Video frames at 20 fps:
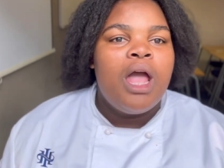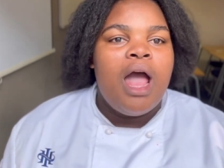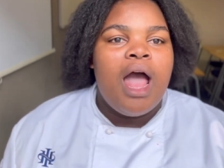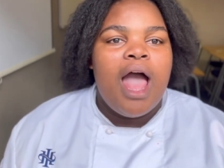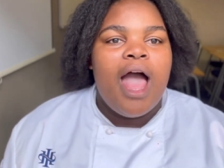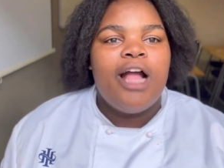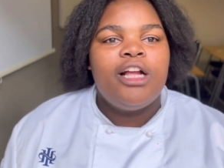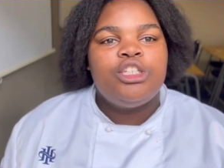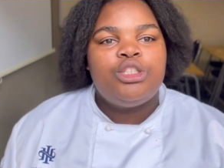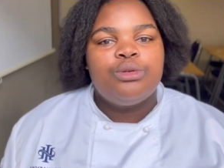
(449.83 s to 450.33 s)

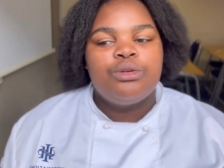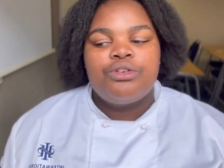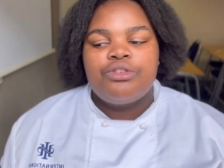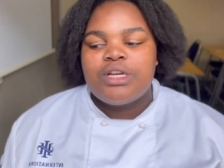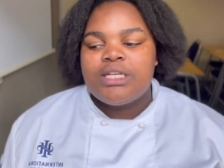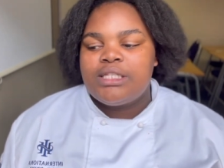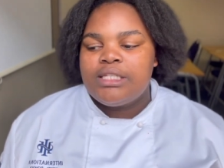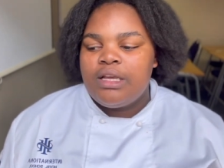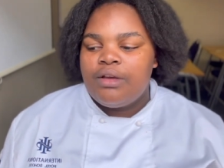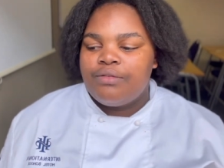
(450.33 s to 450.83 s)
and you will
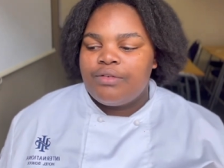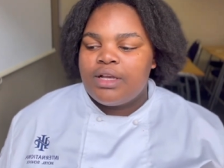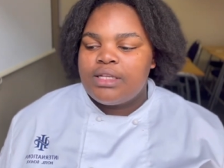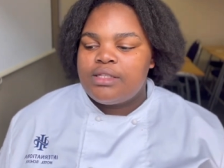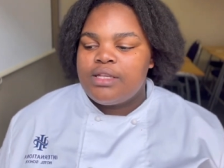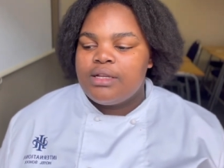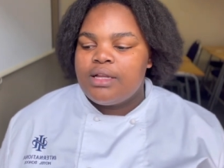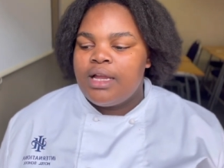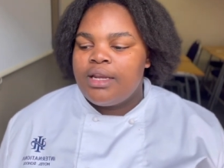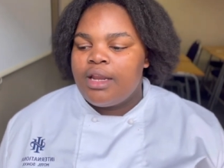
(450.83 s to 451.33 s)
receive
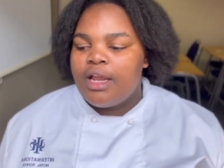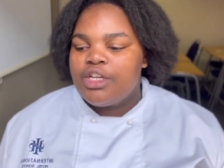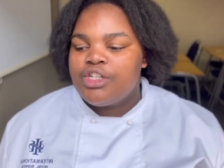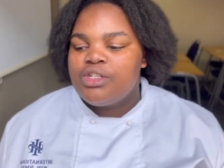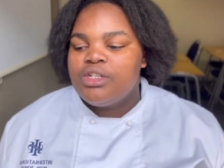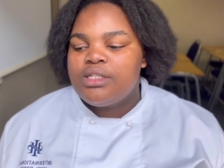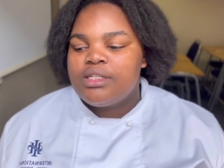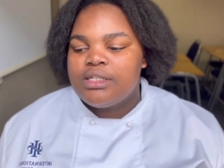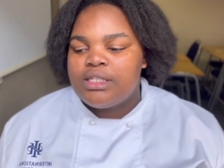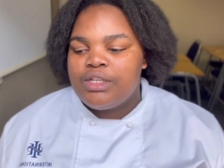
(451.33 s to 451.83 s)
a, a
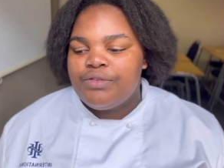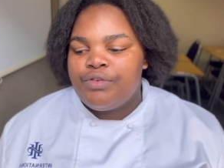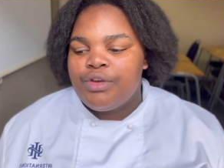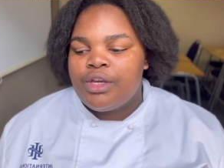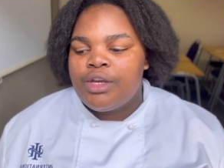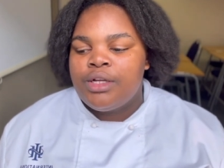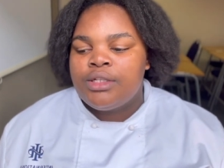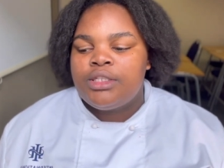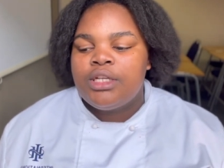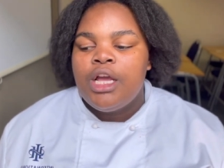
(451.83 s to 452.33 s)
national
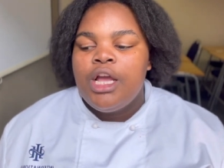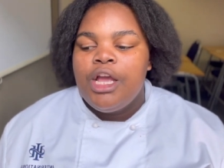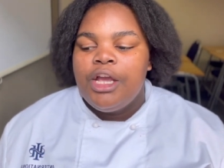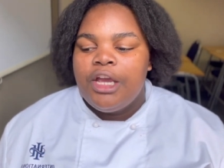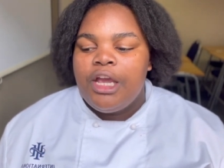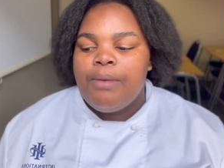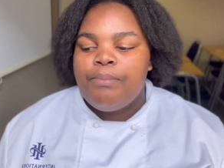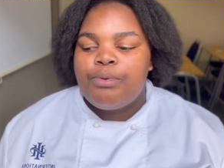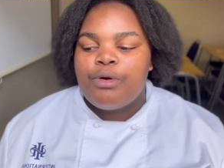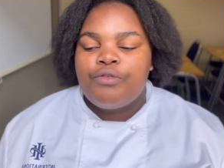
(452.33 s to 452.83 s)
certificate
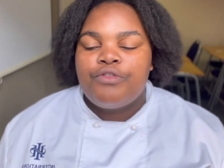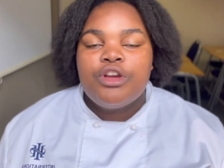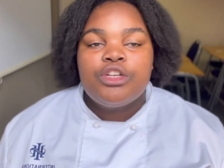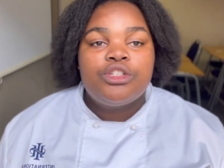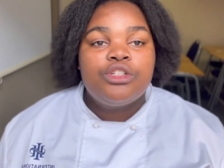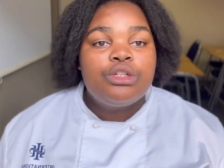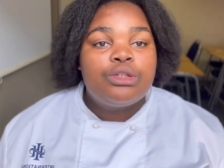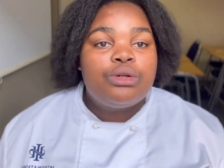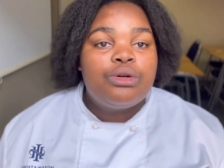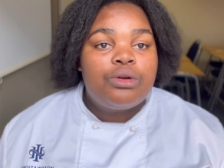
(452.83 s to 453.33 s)
in
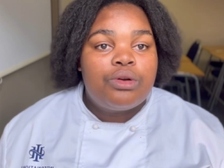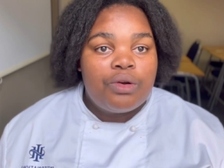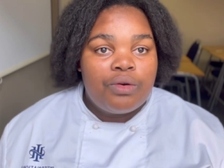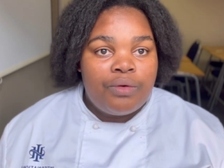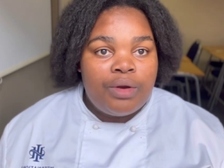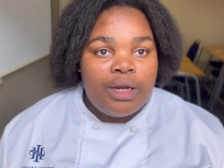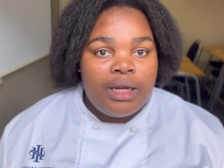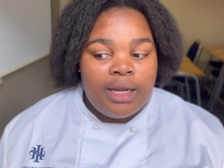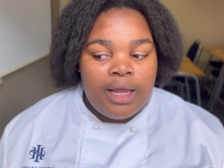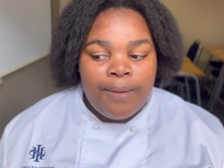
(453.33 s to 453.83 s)
professional
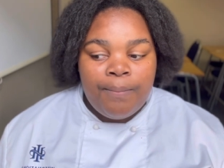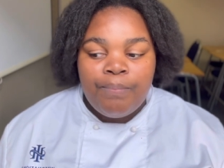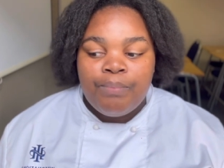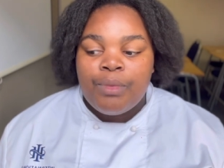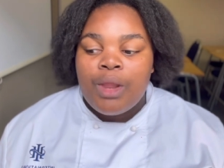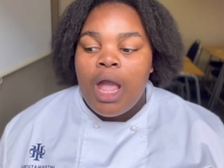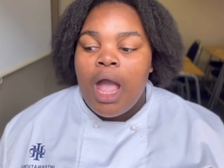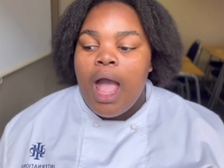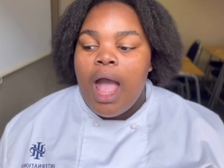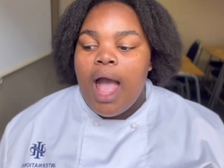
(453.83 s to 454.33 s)
cookery ne?
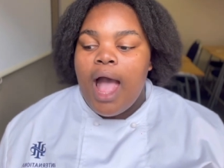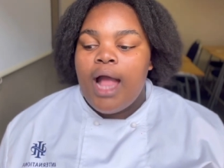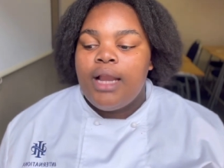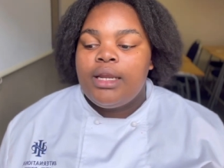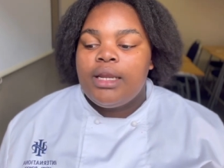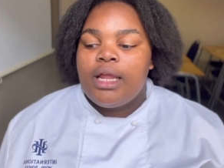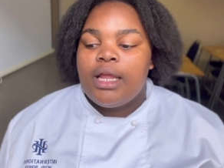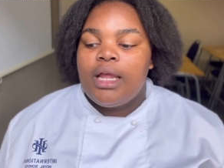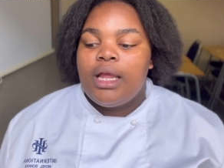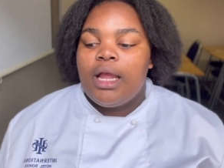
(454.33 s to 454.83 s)

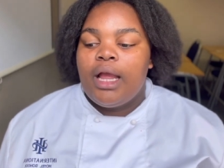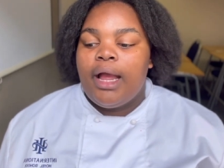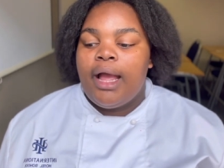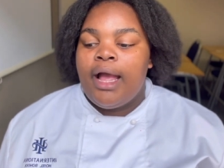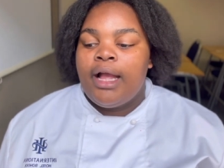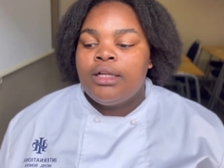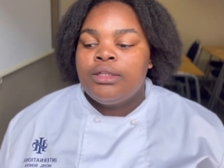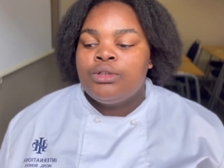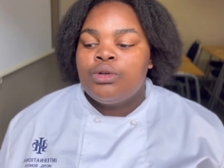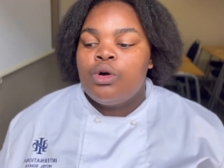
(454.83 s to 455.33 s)
and
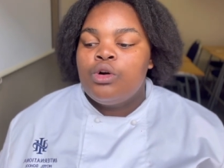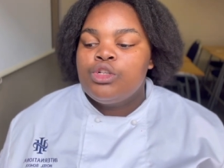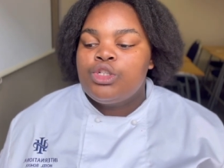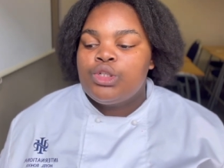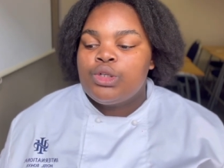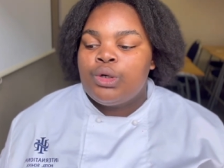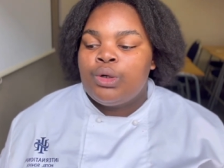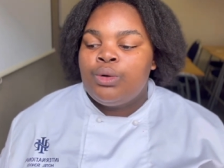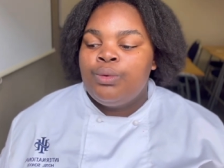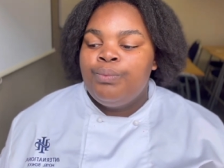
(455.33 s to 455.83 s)
and
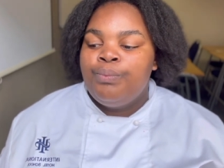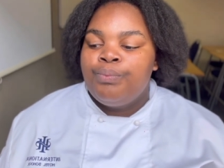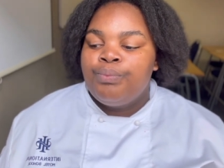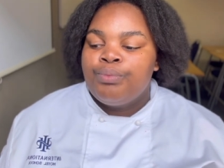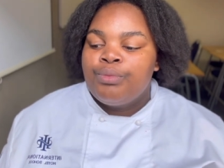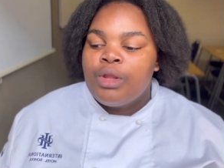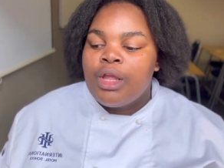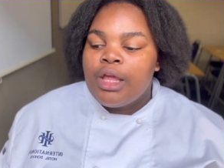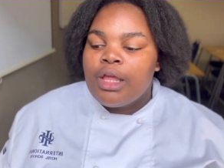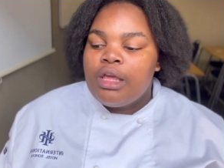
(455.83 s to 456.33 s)
also
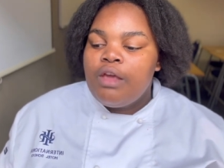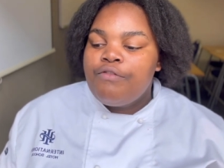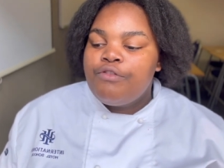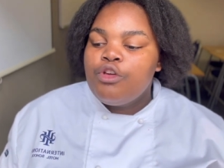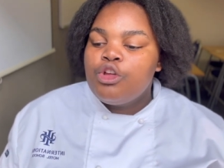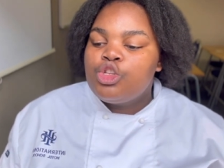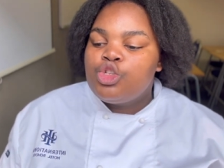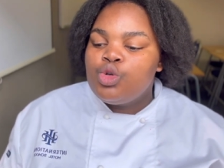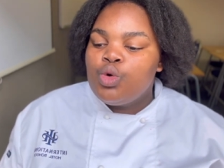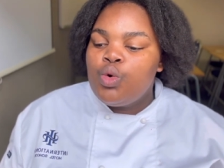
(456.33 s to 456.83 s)
if
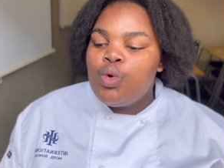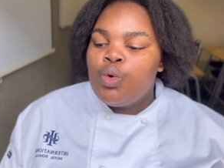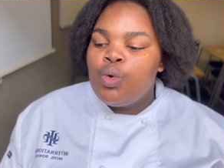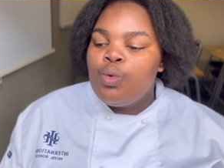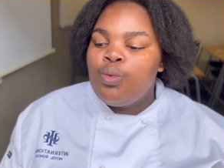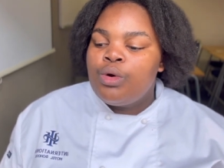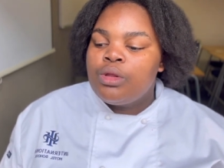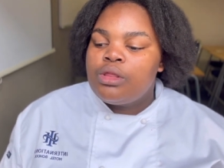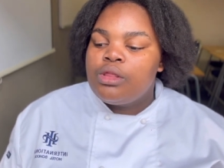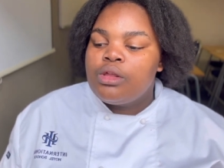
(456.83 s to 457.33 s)
you do
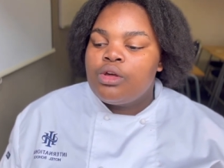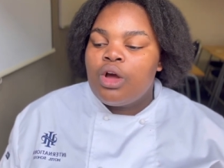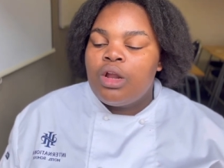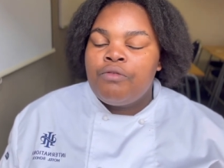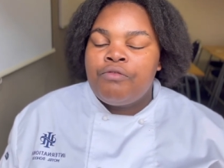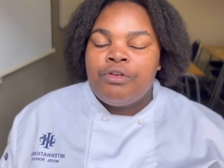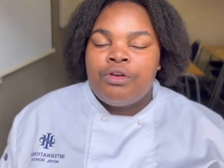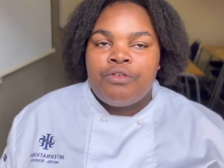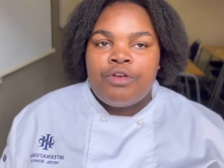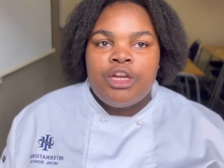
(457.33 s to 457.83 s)
with
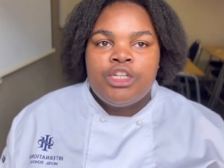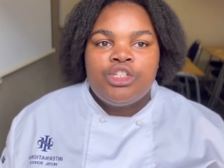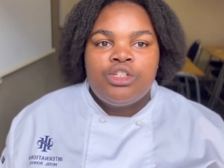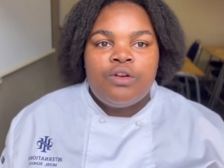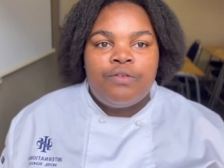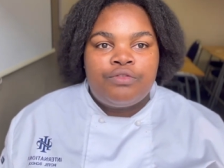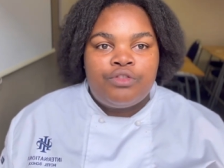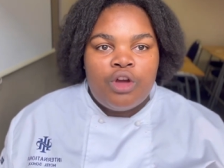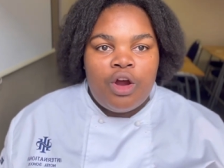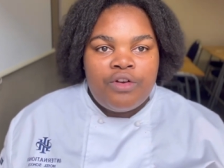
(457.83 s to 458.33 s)
confederation
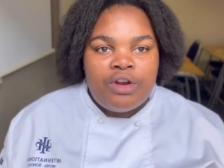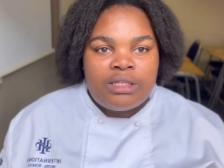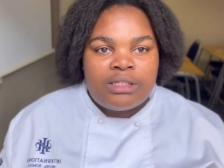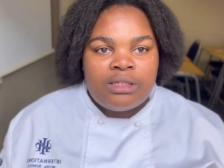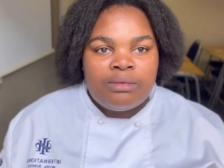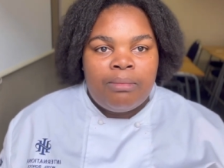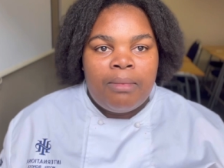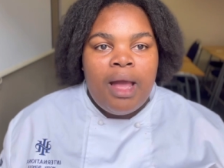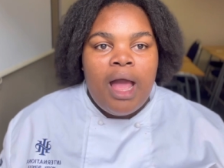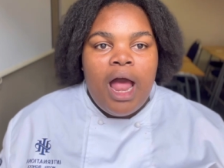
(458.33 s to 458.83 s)
of
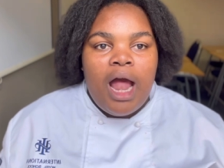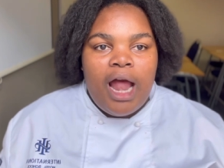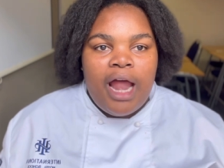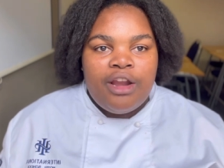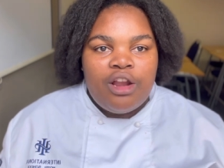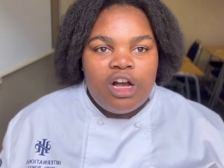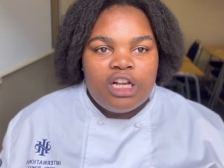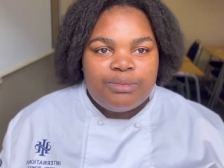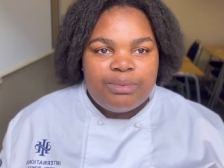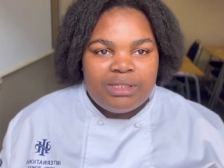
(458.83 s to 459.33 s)
tourism
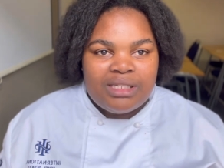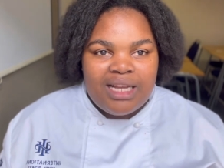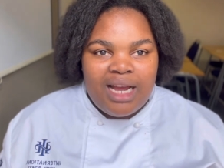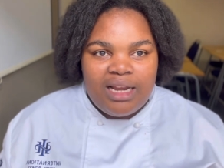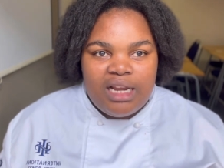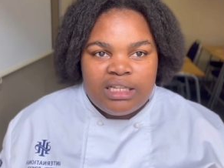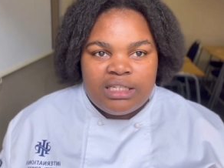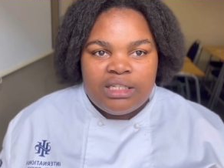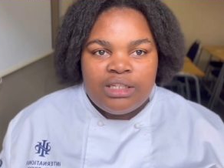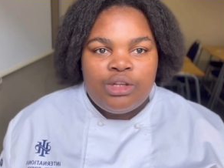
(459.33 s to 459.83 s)
and
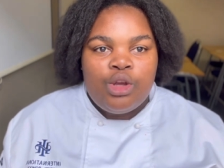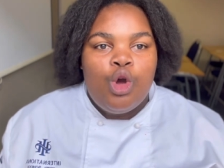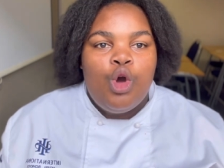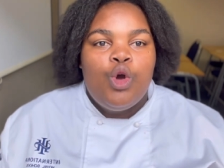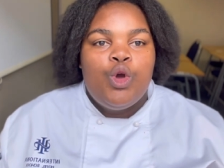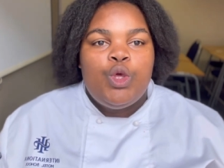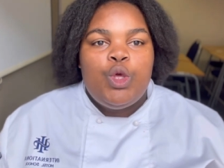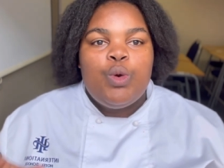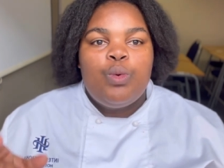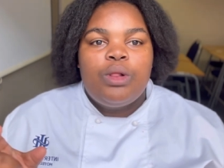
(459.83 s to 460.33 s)
hospitality
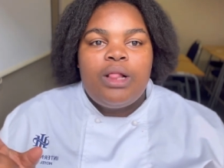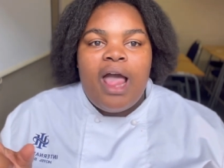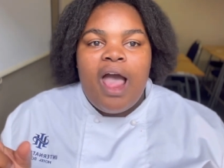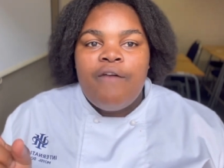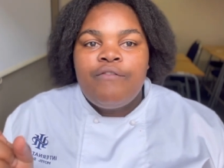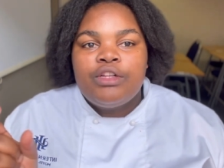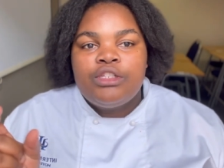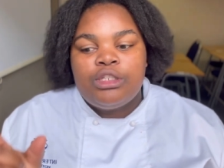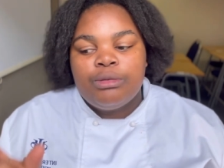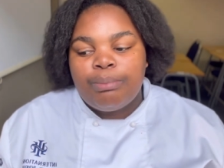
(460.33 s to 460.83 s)
you will
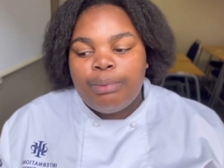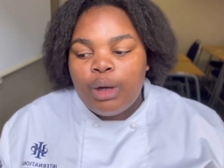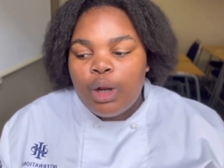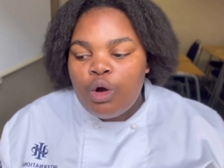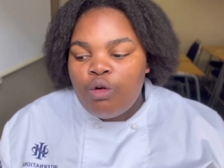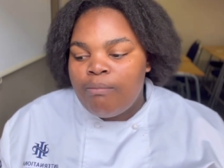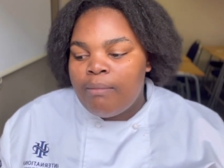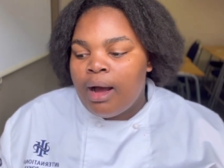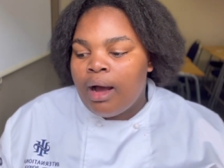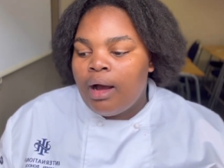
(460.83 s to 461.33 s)
have a
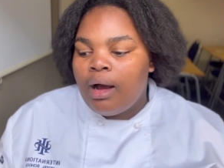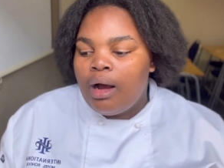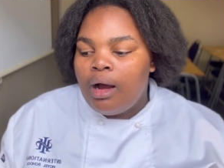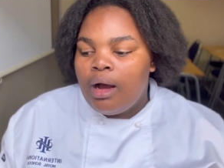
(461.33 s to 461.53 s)
diploma